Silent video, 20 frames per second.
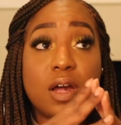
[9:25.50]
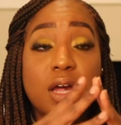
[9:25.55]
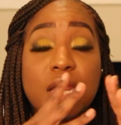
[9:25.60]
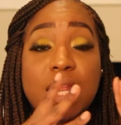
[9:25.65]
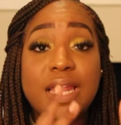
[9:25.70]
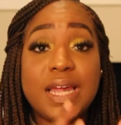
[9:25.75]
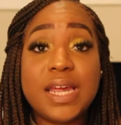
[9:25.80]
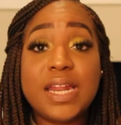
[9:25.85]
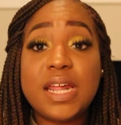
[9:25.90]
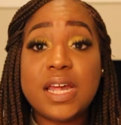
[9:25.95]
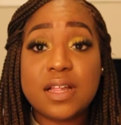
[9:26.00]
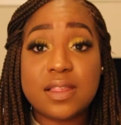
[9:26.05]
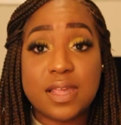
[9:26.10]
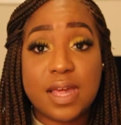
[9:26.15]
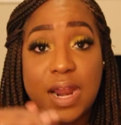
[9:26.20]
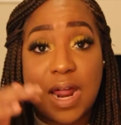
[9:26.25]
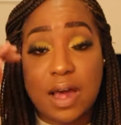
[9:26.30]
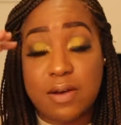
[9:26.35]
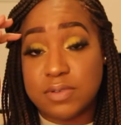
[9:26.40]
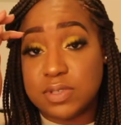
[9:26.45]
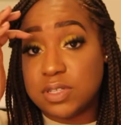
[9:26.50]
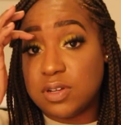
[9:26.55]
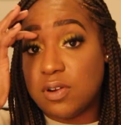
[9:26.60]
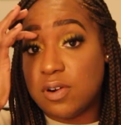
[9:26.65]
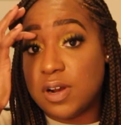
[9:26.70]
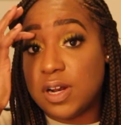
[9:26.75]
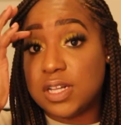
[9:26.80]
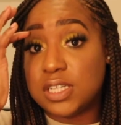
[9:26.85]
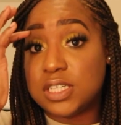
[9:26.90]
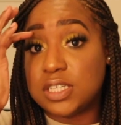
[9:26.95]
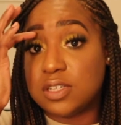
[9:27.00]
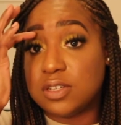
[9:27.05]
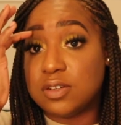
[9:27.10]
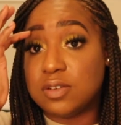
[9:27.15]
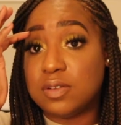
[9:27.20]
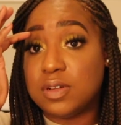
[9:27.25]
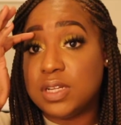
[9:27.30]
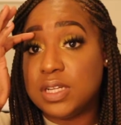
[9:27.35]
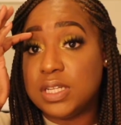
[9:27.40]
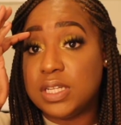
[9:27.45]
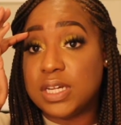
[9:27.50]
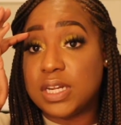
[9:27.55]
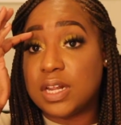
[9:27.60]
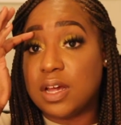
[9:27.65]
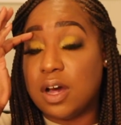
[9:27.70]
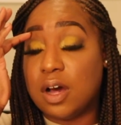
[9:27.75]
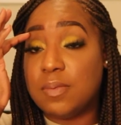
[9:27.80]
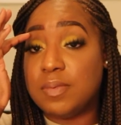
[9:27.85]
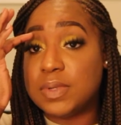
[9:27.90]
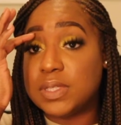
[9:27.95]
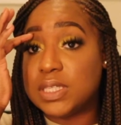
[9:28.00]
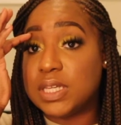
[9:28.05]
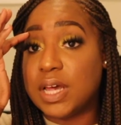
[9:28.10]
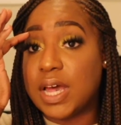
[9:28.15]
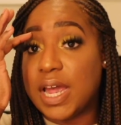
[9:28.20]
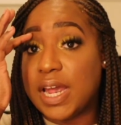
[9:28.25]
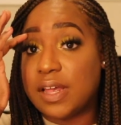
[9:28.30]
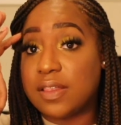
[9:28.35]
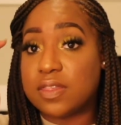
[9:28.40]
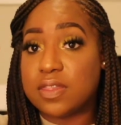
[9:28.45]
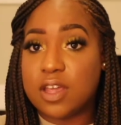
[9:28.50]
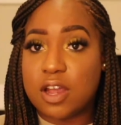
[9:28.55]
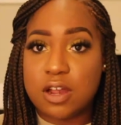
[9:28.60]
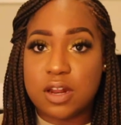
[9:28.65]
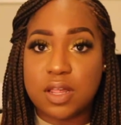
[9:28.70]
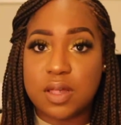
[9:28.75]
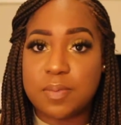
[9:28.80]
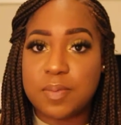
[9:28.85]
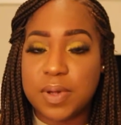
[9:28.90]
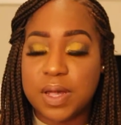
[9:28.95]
clinic that I was going to didn't open till 8:30,